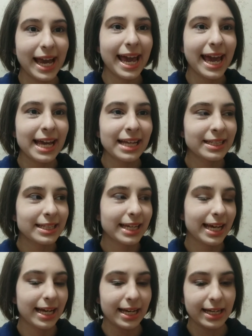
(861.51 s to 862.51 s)
And
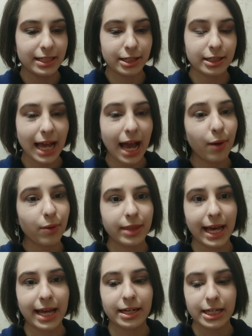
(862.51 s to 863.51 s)
it turned out
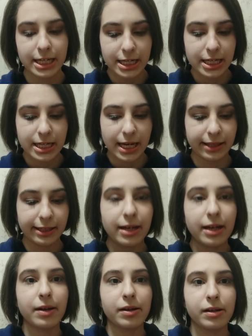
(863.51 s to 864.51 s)
that
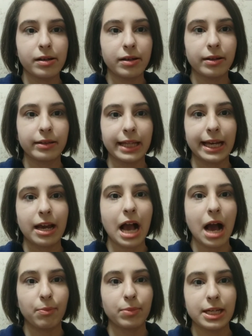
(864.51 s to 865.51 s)
the
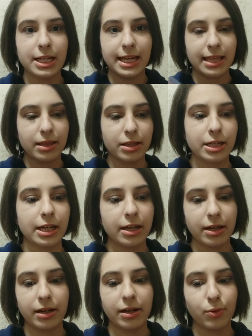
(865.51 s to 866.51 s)
company and
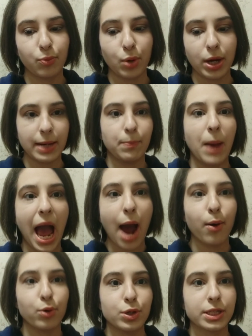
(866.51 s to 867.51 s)
what
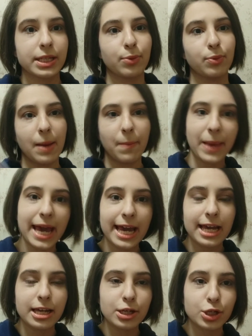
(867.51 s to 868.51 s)
empowers the web
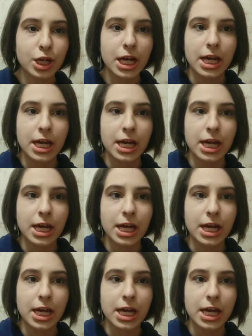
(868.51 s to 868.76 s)
page